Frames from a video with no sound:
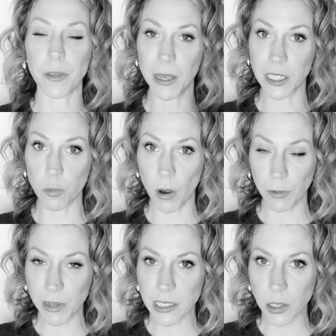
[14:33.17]
because when
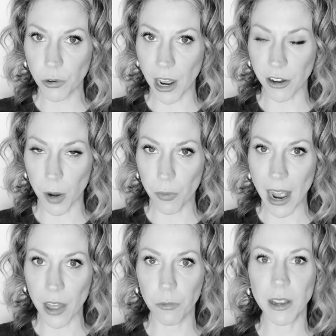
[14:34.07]
we slow down our
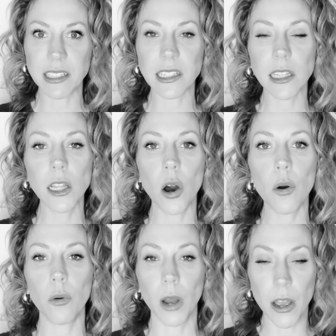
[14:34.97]
breath, we
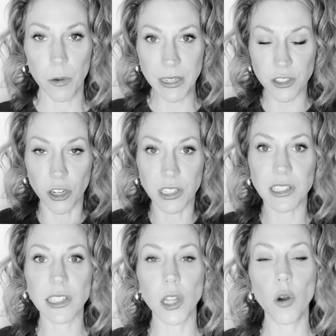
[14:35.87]
start to
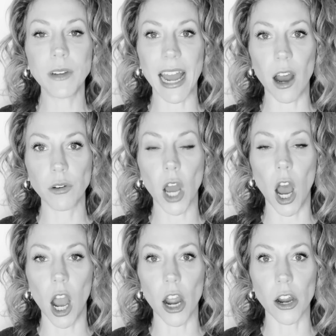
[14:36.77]
slow down
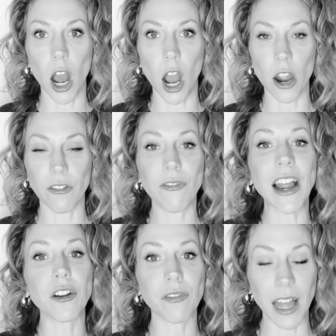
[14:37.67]
our
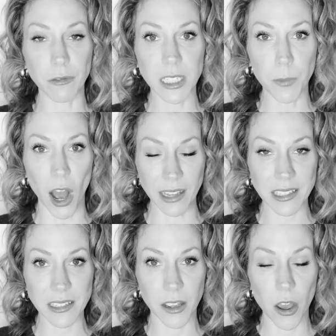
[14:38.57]
fight or flight response,